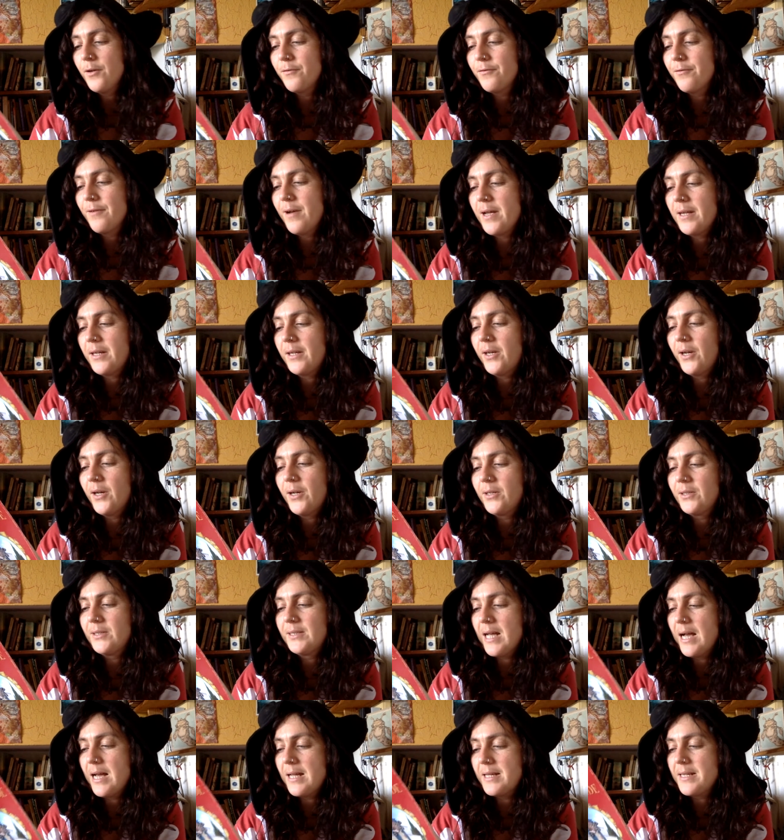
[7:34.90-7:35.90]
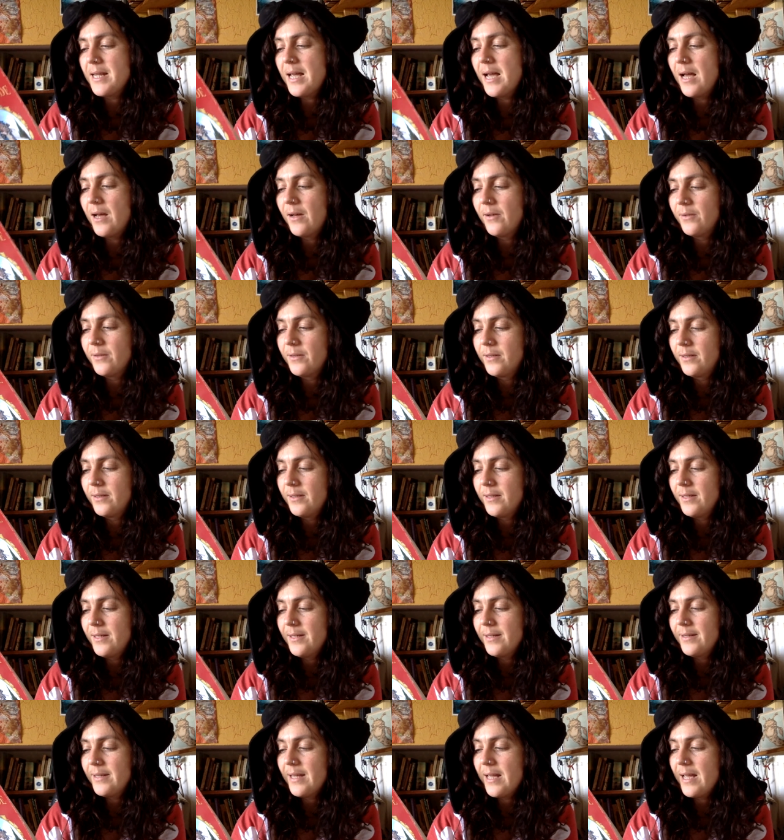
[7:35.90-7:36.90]
Franco sat down.
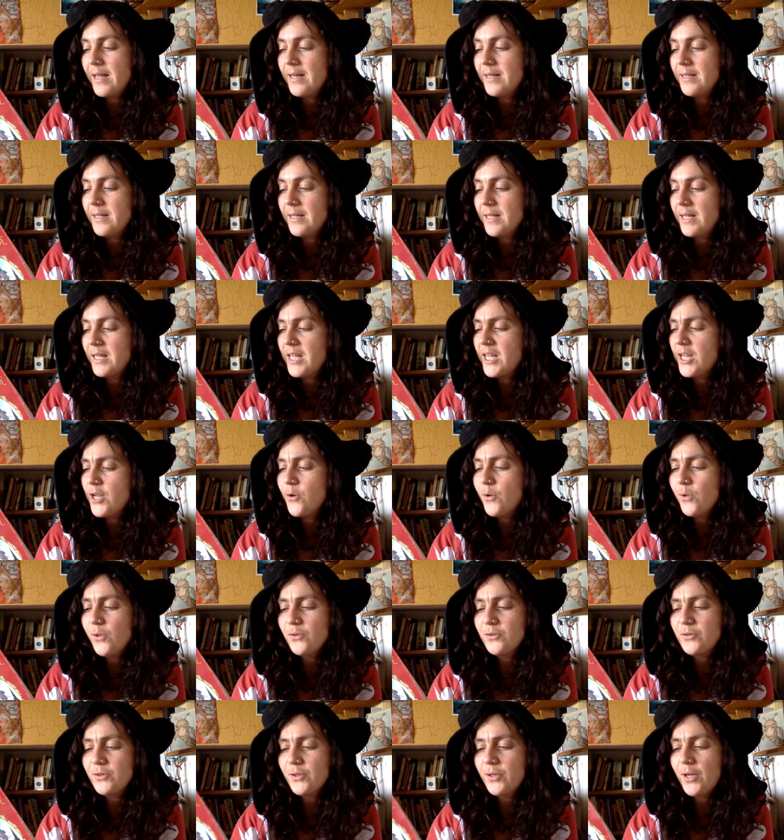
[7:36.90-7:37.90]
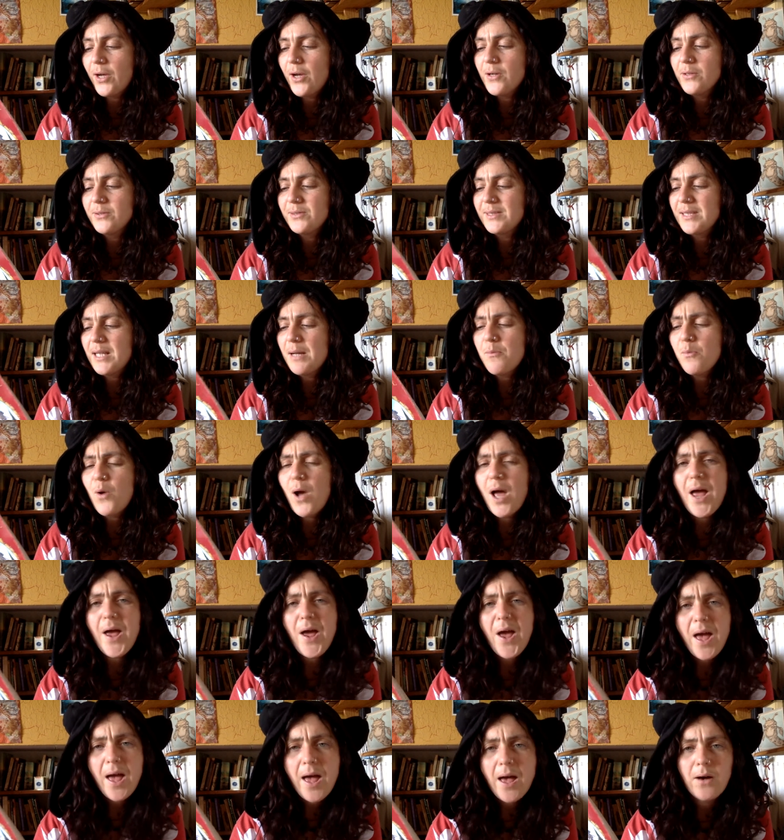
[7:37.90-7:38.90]
Then he ought to go
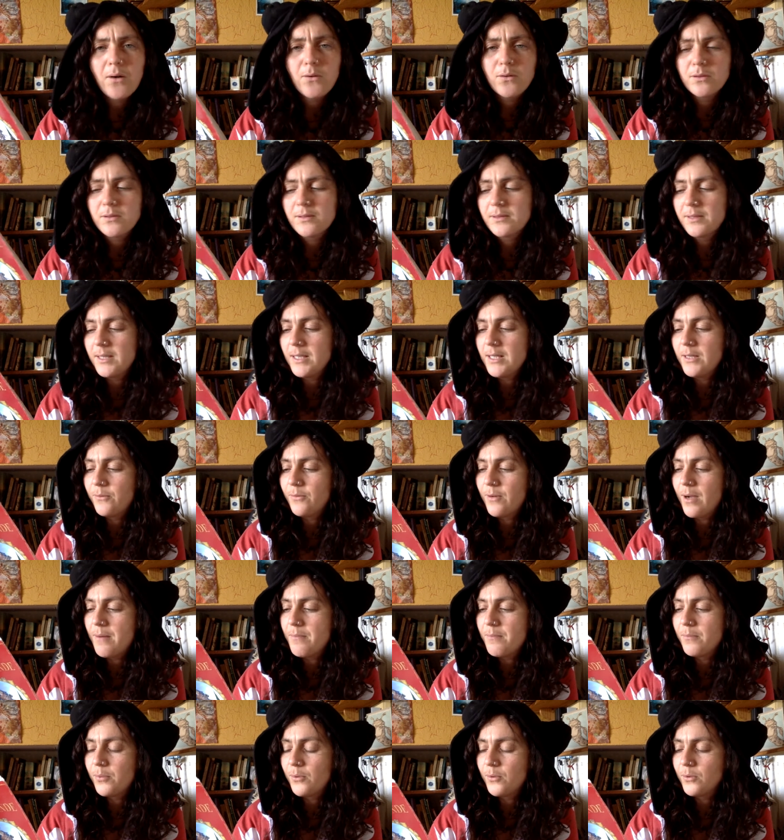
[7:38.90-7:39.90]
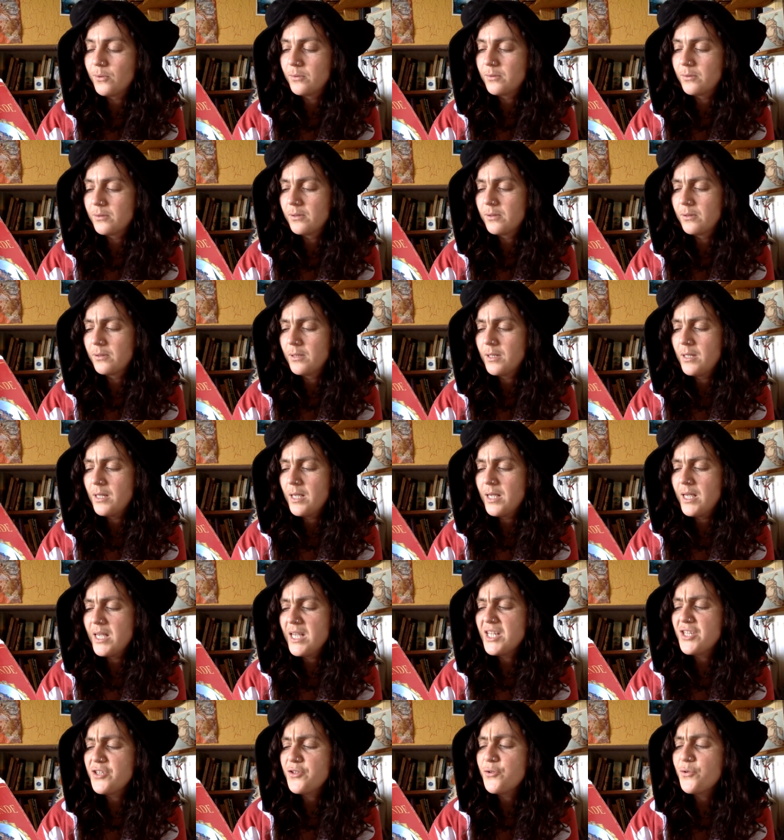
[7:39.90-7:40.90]
somewhere else, he grumbled.
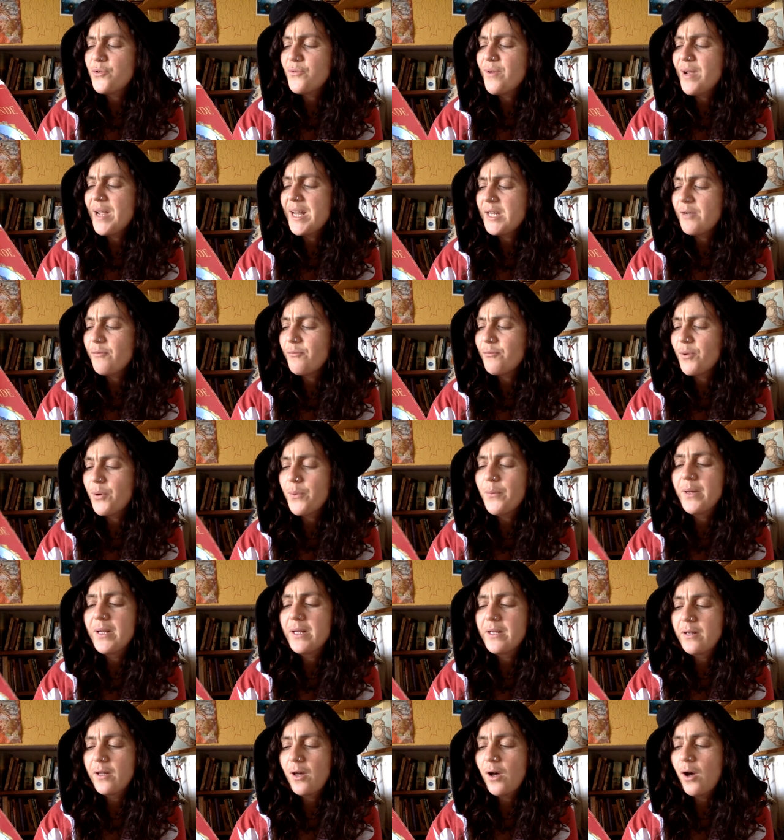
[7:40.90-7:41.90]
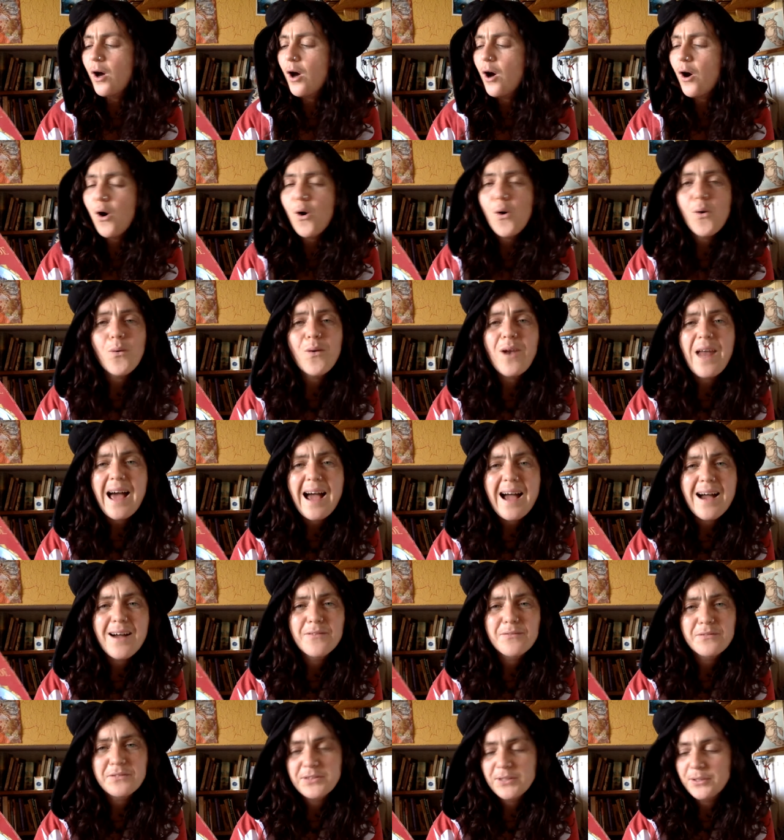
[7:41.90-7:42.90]
He's already ruined the whole
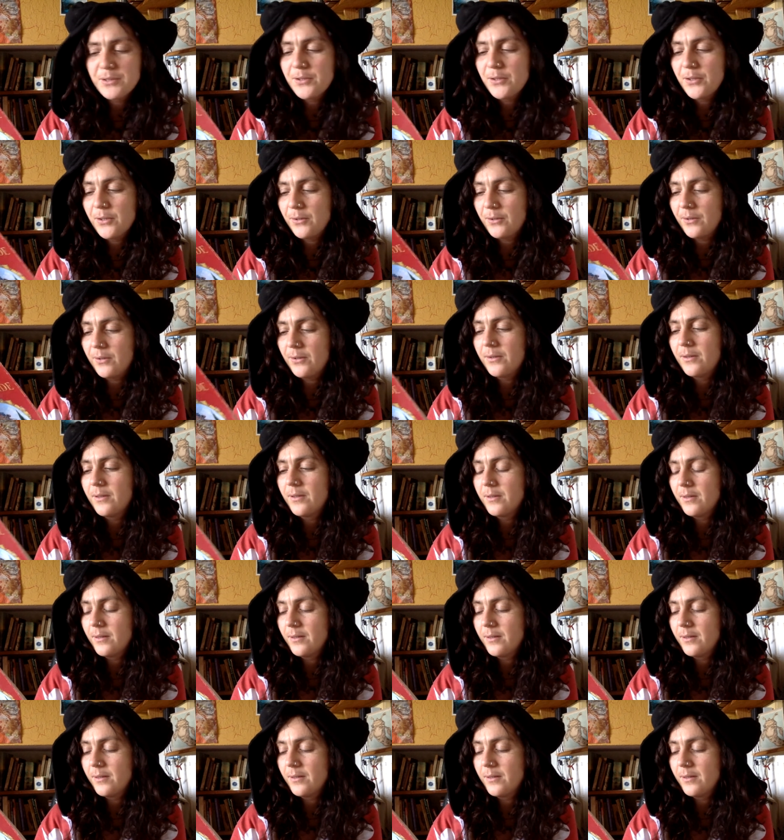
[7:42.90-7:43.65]
afternoon.